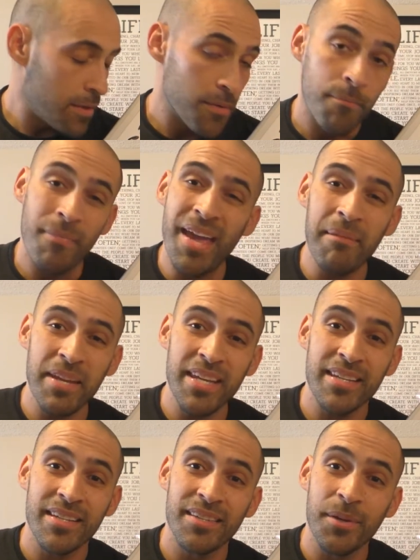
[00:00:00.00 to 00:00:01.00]

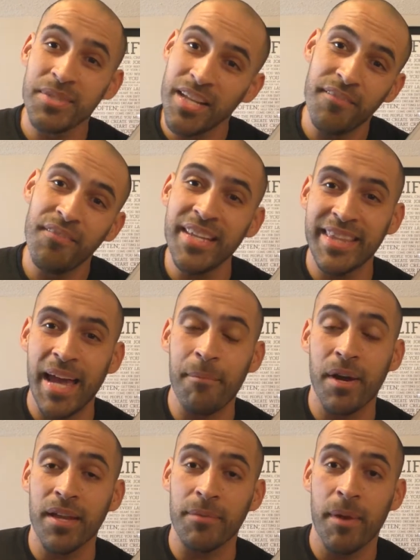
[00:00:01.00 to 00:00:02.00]
Maybe there was an event that
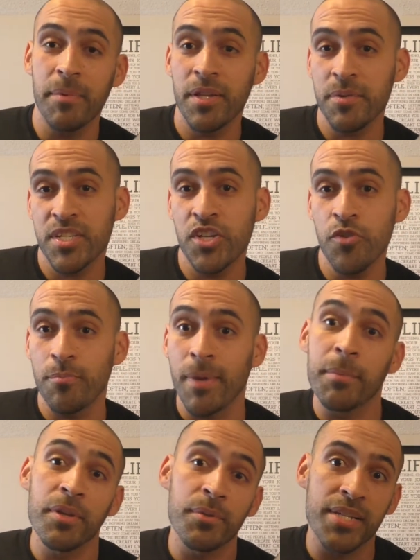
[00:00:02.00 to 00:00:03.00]
month. Maybe there was 2.
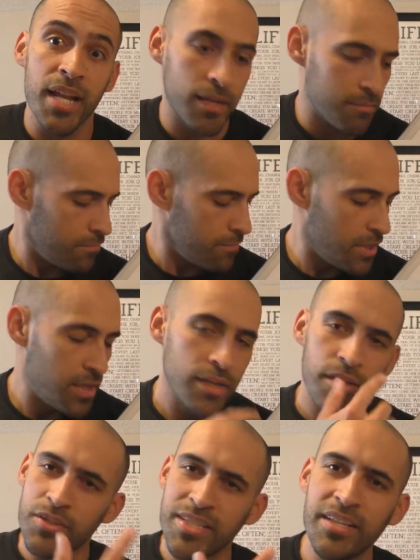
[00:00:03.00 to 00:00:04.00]
Maybe there was none.
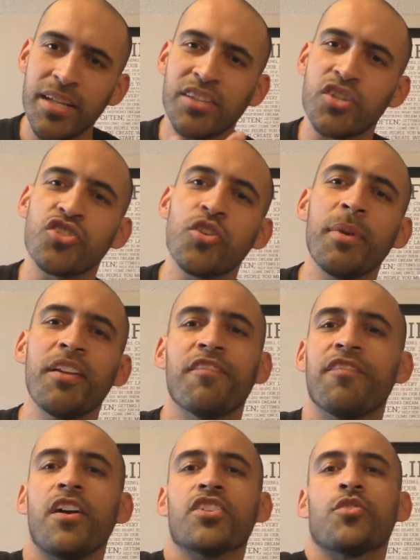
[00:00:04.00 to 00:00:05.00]
You see, like there's so many
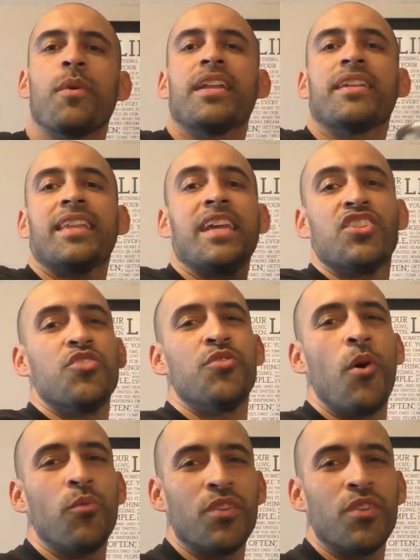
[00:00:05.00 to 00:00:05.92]
fluctuating things you don't